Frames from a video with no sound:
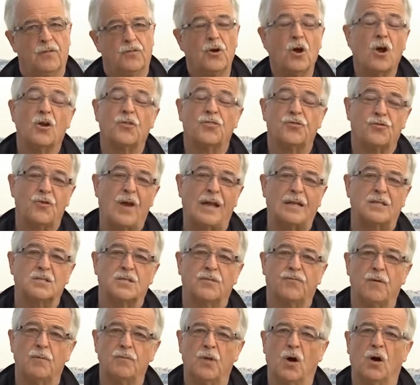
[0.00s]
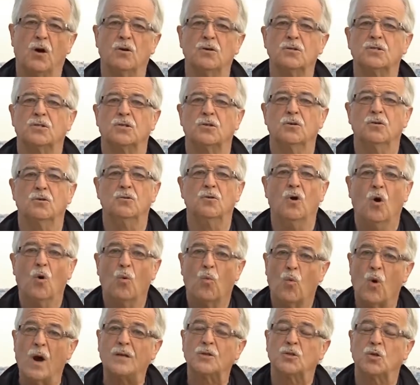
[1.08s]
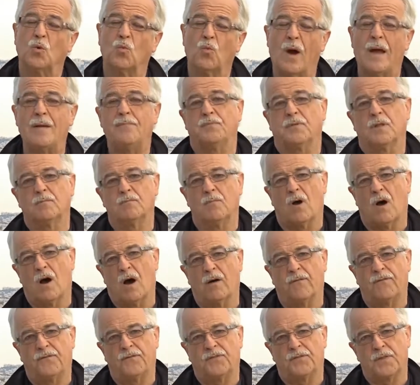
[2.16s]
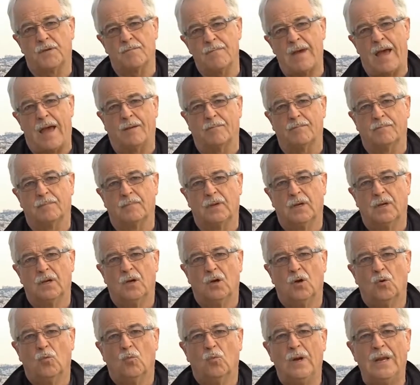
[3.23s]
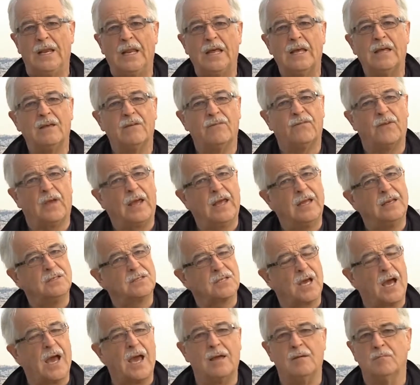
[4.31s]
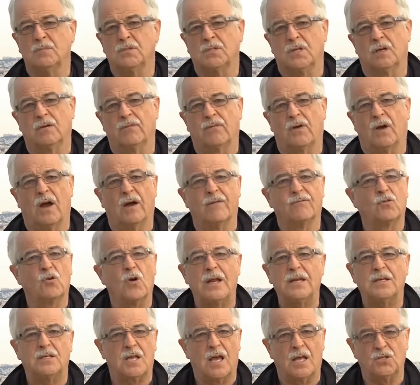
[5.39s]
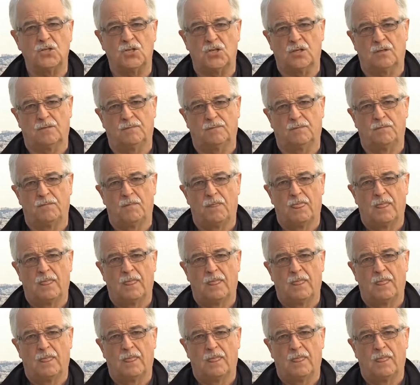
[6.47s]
There are threats from those who want to wipe them off the map. We live in times of great tension.